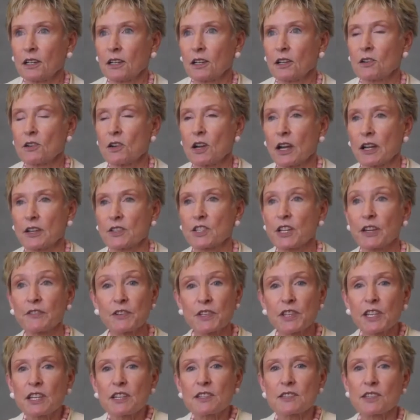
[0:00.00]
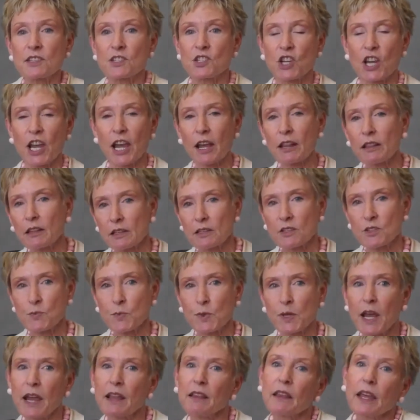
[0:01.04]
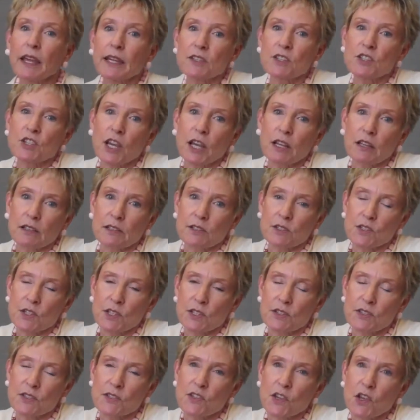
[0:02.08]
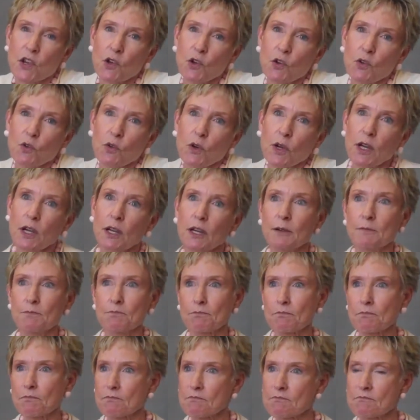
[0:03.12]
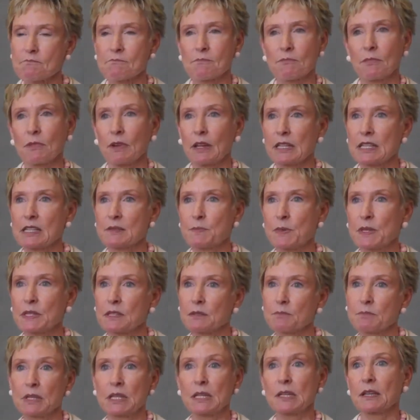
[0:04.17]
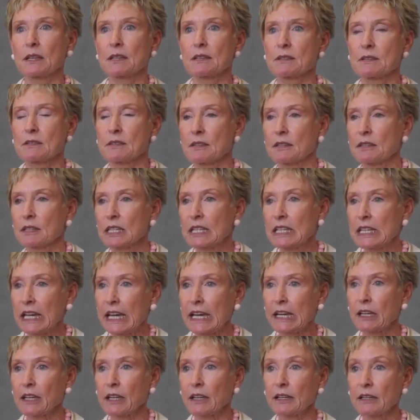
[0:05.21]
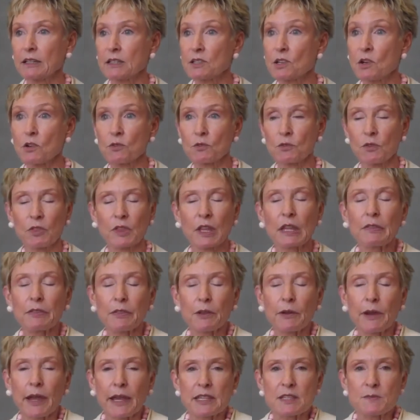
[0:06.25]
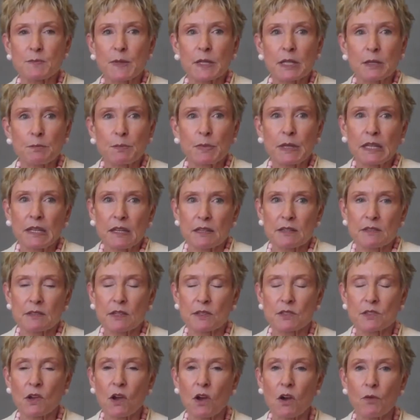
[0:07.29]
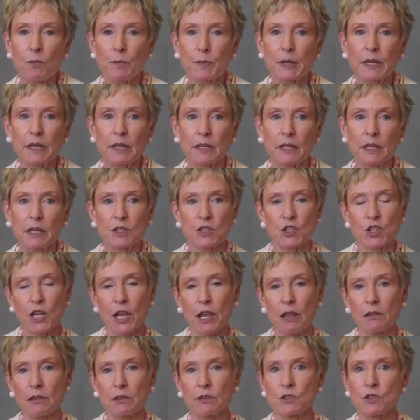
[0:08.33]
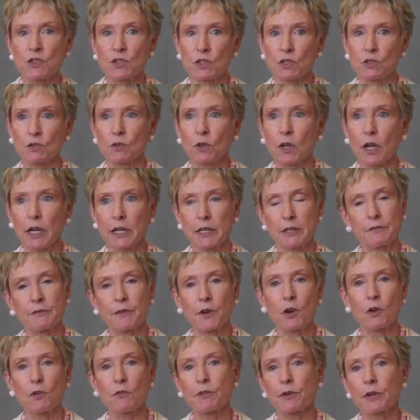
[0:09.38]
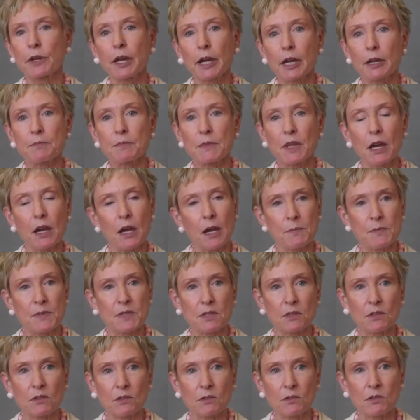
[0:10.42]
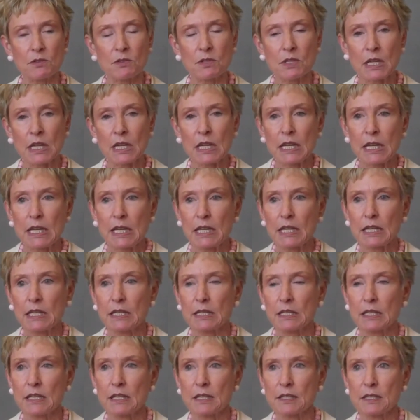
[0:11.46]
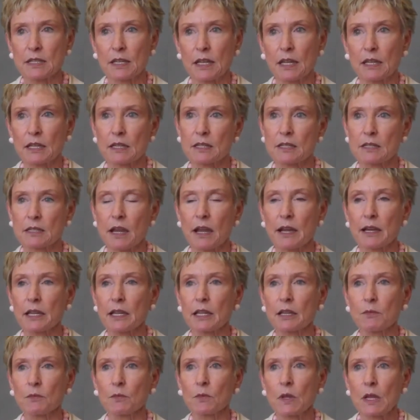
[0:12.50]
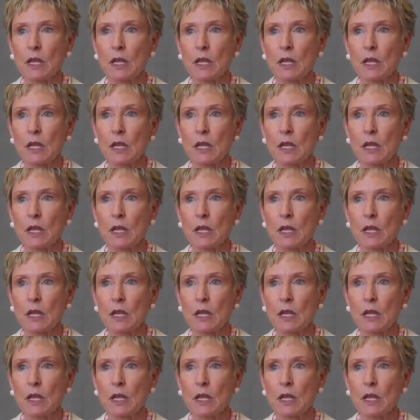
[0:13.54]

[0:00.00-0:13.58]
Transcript: Oh gosh, everything is a challenge, but I like challenges. So what has been the biggest? I don't think there has been a biggest. It's all been a challenge to kind of overcome the obstacles. It is exciting